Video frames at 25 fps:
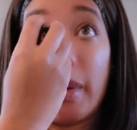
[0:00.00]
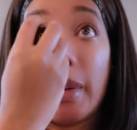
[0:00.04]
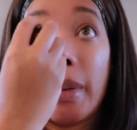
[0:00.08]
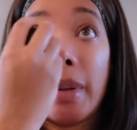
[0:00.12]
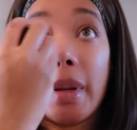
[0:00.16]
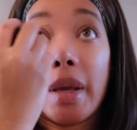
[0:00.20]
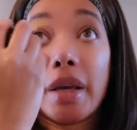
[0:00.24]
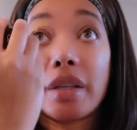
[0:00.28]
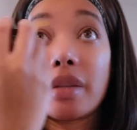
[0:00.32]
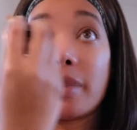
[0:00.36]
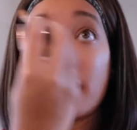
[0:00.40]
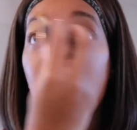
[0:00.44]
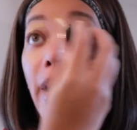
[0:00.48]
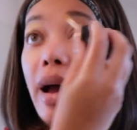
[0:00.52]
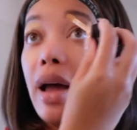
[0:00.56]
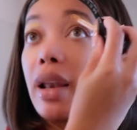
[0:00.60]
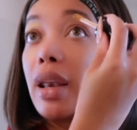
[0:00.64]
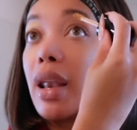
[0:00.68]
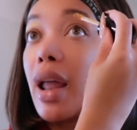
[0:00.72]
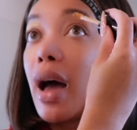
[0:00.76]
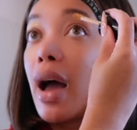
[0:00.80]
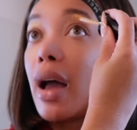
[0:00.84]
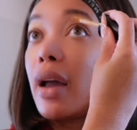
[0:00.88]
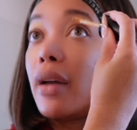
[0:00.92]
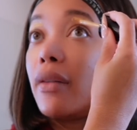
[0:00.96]
That's my
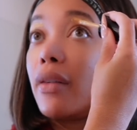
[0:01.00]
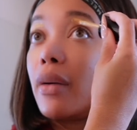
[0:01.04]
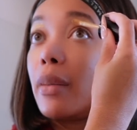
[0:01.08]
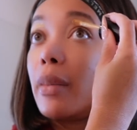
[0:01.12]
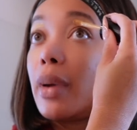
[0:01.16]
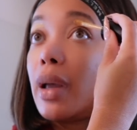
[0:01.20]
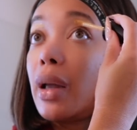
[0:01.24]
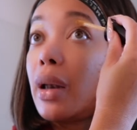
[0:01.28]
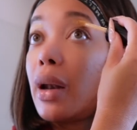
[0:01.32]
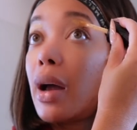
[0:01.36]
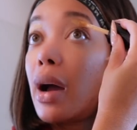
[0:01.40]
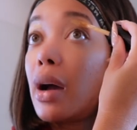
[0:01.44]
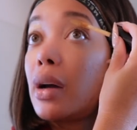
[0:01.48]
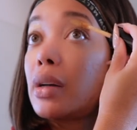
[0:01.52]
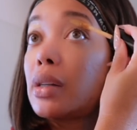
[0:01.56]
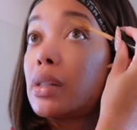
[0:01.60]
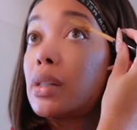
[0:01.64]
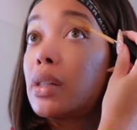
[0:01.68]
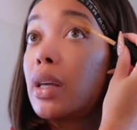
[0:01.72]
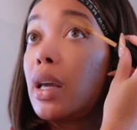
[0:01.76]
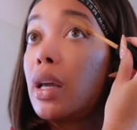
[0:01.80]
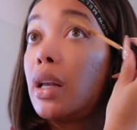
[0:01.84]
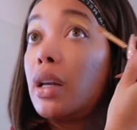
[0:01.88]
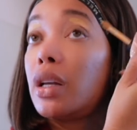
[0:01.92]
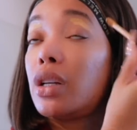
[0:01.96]
life. I mean, I
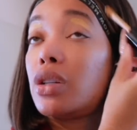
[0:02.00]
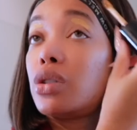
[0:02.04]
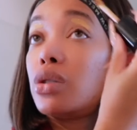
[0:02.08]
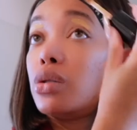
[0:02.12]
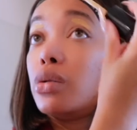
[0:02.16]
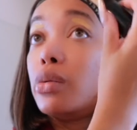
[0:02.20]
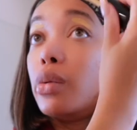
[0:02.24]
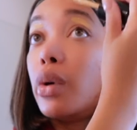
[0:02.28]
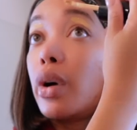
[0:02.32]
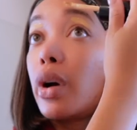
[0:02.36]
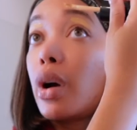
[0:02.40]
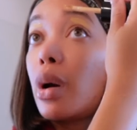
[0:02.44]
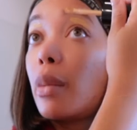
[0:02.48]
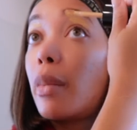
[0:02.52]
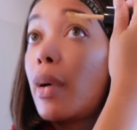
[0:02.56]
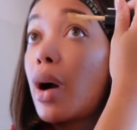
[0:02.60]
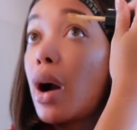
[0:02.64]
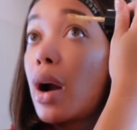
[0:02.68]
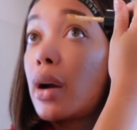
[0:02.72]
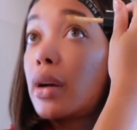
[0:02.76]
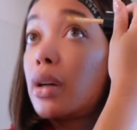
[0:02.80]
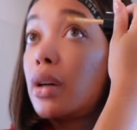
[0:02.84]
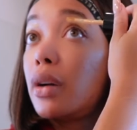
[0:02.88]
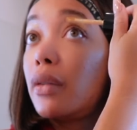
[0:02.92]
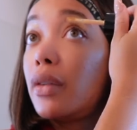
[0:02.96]
understand that you were a
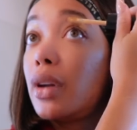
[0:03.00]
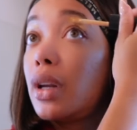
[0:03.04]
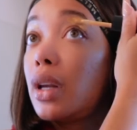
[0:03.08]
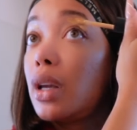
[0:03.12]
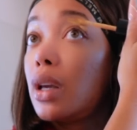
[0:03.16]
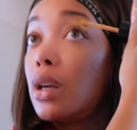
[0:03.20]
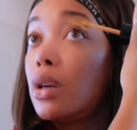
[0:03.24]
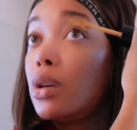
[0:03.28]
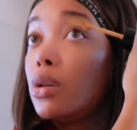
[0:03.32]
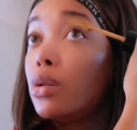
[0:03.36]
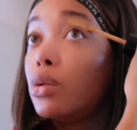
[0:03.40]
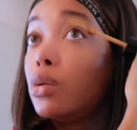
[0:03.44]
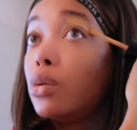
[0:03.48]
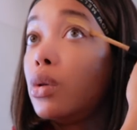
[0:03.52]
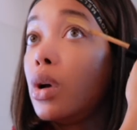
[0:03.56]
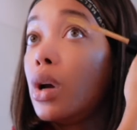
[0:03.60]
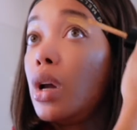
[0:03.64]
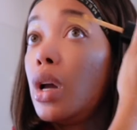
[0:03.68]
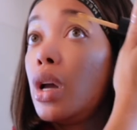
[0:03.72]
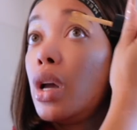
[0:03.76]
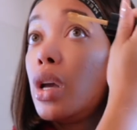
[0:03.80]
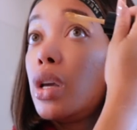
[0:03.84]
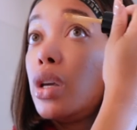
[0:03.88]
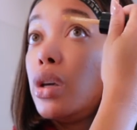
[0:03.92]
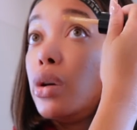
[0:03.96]
part of it and you
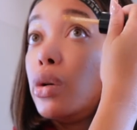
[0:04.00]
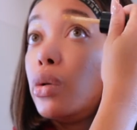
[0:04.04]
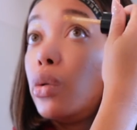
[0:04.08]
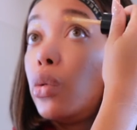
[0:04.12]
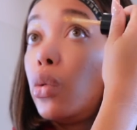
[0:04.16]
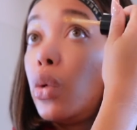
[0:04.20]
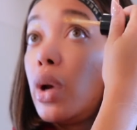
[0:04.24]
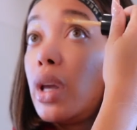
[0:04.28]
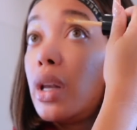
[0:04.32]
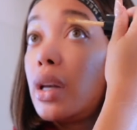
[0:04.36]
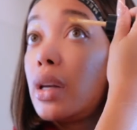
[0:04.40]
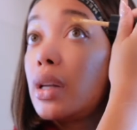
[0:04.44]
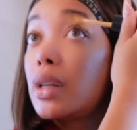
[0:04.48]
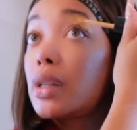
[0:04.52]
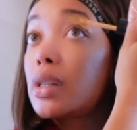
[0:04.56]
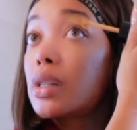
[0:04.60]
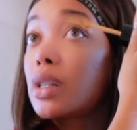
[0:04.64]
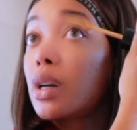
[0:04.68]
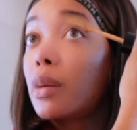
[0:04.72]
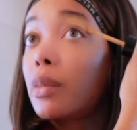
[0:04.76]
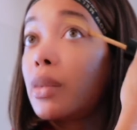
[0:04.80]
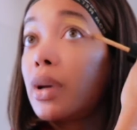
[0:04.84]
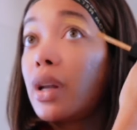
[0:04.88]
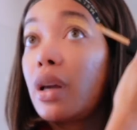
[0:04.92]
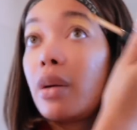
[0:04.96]
you witnessed
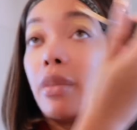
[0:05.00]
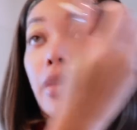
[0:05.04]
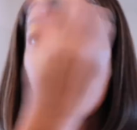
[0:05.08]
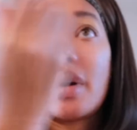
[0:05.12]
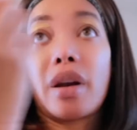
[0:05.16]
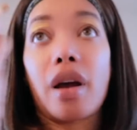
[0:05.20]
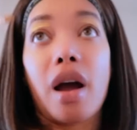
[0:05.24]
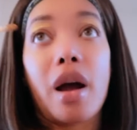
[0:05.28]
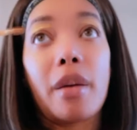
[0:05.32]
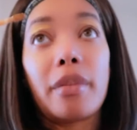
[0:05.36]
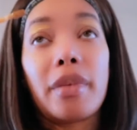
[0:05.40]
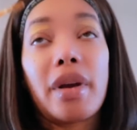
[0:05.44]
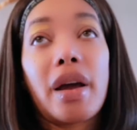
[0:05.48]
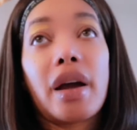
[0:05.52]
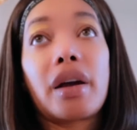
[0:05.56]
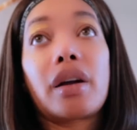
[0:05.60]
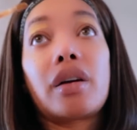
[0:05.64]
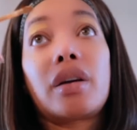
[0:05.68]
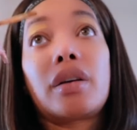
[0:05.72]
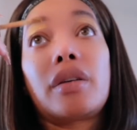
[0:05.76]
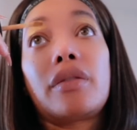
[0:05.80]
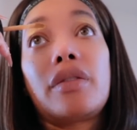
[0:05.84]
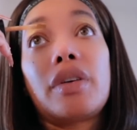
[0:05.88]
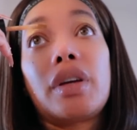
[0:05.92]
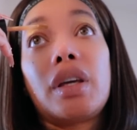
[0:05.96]
some of it, but I'm not
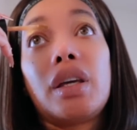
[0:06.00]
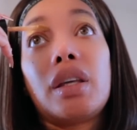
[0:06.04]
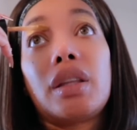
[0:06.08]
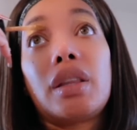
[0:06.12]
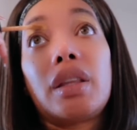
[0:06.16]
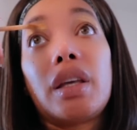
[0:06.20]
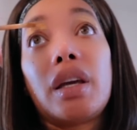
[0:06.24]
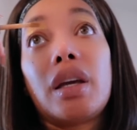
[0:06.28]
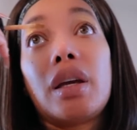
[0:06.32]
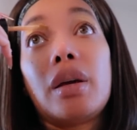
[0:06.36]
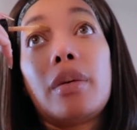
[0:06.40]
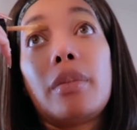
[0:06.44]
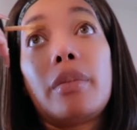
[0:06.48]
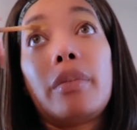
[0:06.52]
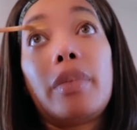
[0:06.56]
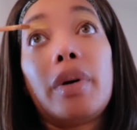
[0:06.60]
gonna forget that.